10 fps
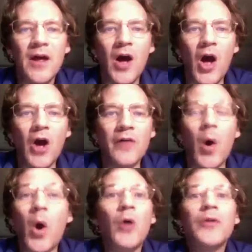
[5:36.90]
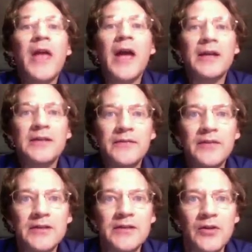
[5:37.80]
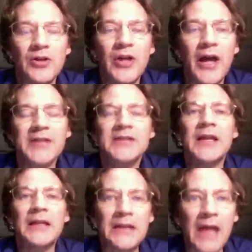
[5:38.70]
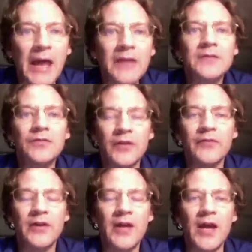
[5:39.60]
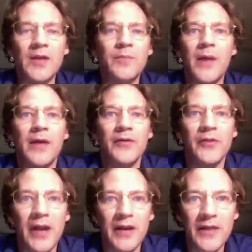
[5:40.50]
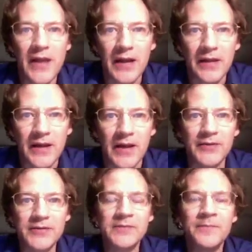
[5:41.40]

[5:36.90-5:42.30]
of all the activities in the class, they liked Griffin Gate better than anything else.